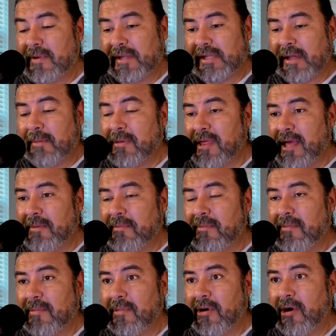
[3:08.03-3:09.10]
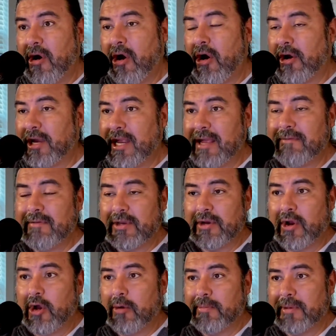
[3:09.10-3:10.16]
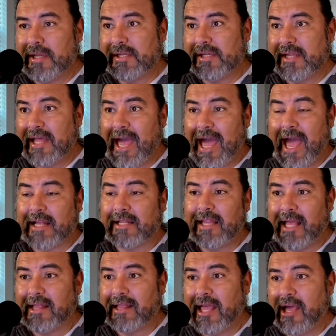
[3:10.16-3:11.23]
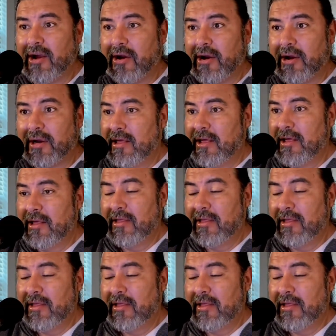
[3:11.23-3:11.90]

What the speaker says: some of them aren't even your homies. They act like they are.